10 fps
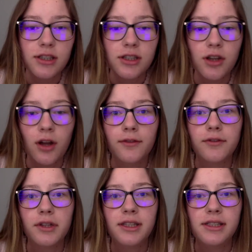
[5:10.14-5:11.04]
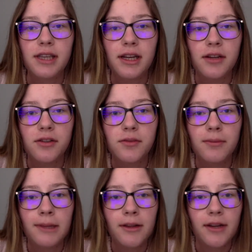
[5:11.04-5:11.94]
adult for these kiddos would
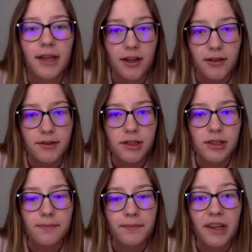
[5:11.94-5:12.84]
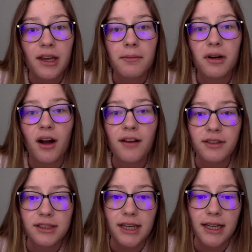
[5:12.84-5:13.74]
be their caregivers, but
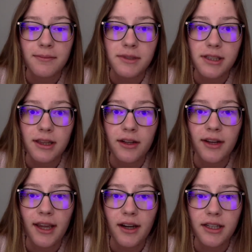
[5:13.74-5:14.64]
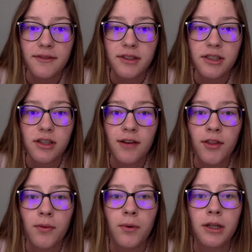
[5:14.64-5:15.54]
oftentimes their caregivers are
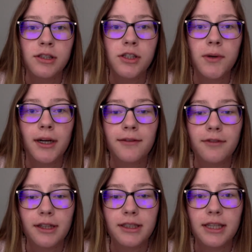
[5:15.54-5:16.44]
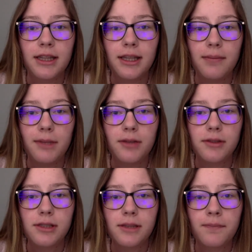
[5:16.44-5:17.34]
the ones who are inflicting the
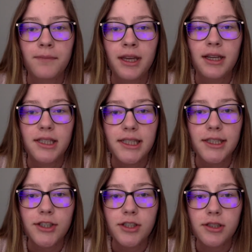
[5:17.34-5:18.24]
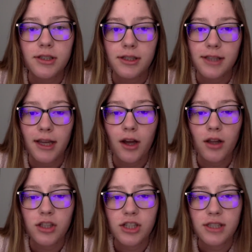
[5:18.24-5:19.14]
abuse. Teachers,
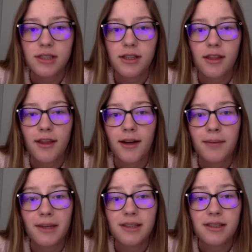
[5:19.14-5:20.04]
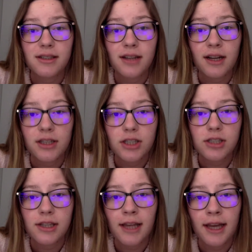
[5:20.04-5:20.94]
psychologists, therapists,
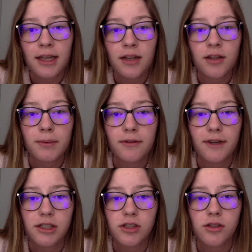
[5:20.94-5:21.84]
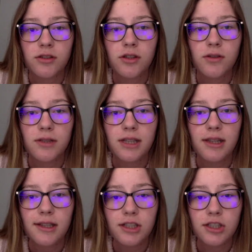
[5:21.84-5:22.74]
doctors, and any other professionals who see
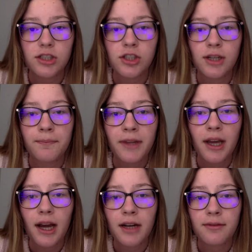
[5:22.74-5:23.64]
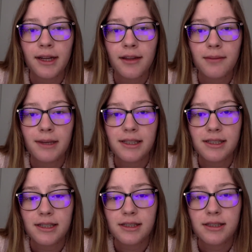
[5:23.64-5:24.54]
these children on a regular
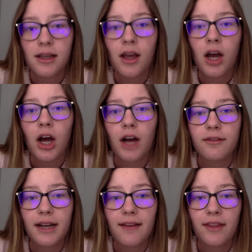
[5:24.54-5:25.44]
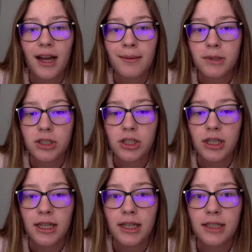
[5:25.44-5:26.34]
basis often have the
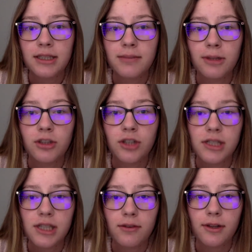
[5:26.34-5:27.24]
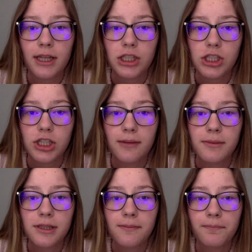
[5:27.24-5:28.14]
opportunity to build trusting
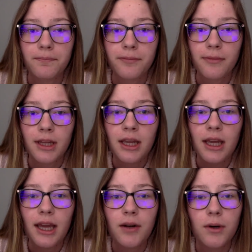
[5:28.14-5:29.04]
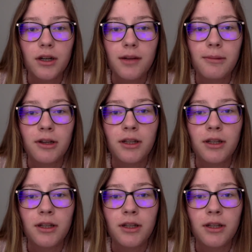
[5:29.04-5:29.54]
relationships. In order to build a